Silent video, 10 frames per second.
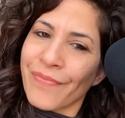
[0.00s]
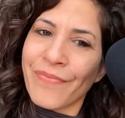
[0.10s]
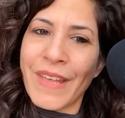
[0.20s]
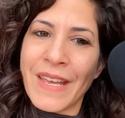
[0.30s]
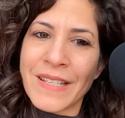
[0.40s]

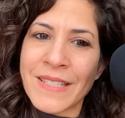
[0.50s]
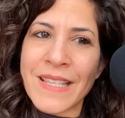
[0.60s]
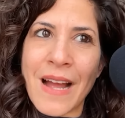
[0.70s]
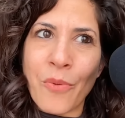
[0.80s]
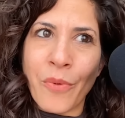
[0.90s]
things
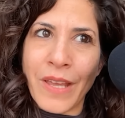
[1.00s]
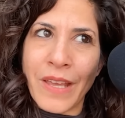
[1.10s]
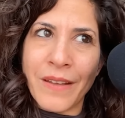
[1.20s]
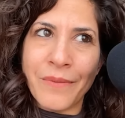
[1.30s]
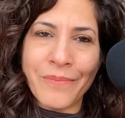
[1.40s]
that
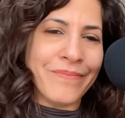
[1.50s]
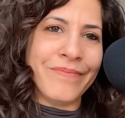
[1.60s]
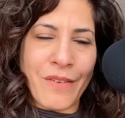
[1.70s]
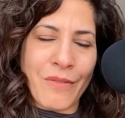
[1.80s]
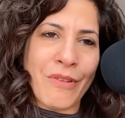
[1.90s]
we
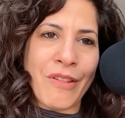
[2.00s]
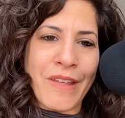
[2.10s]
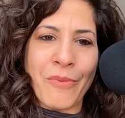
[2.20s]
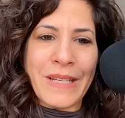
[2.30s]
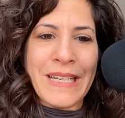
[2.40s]
thought
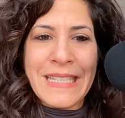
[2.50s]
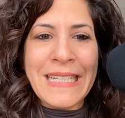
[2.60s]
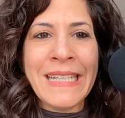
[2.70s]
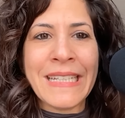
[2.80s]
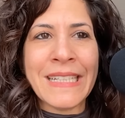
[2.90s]
that we didn't
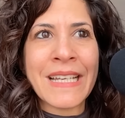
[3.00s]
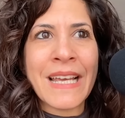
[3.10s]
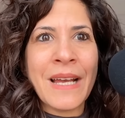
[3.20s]
need.